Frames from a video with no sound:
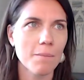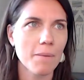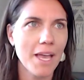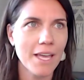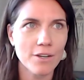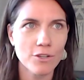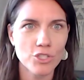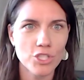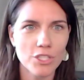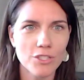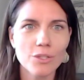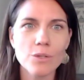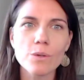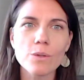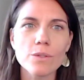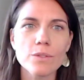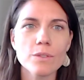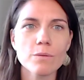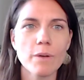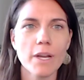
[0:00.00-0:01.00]
energy
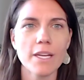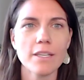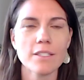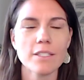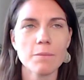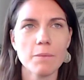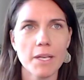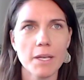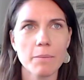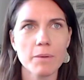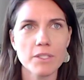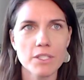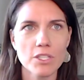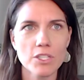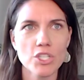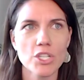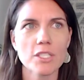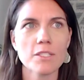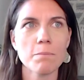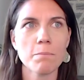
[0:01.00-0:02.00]
tools, right, to be able to
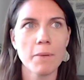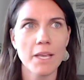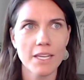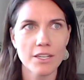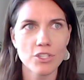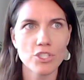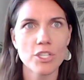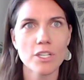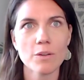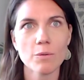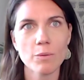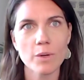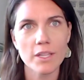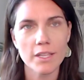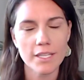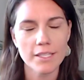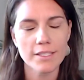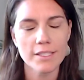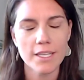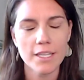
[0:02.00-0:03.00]
just manage it and
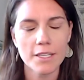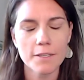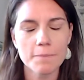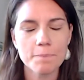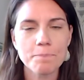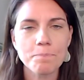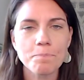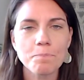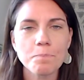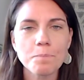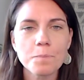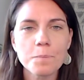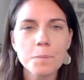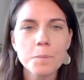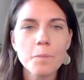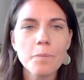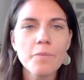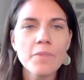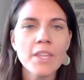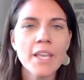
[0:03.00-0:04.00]
release it.
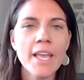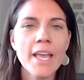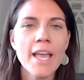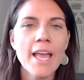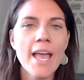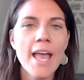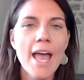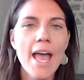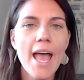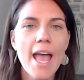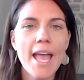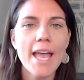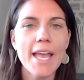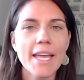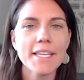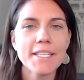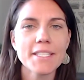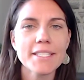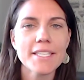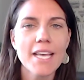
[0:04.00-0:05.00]

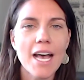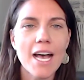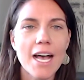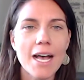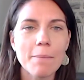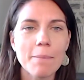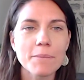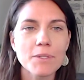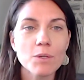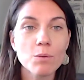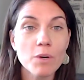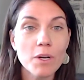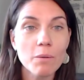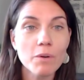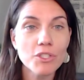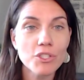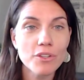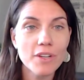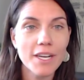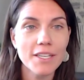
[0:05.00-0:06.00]
And so what I
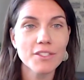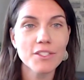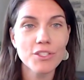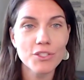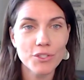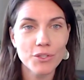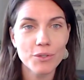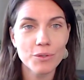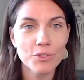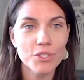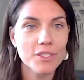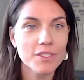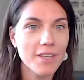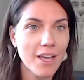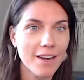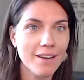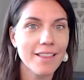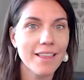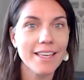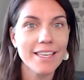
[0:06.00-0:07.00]
want you guys to do, just
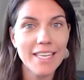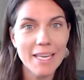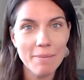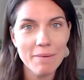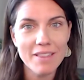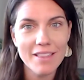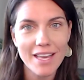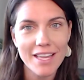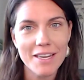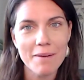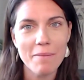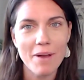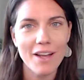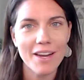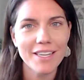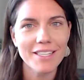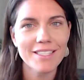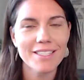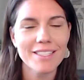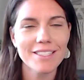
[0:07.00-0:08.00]
kind of like keeping that in
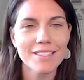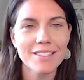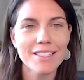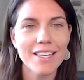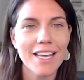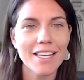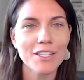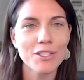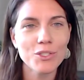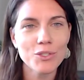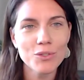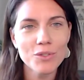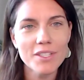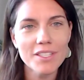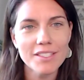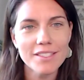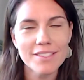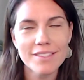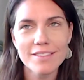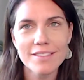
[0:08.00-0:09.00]
mind, is to kind of do
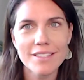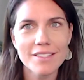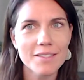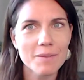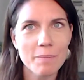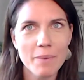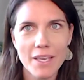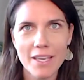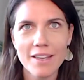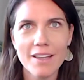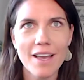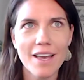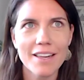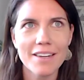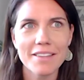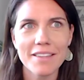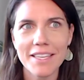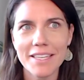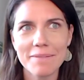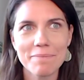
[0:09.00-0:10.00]
this big kind
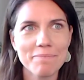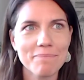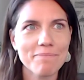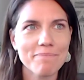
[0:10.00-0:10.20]
of like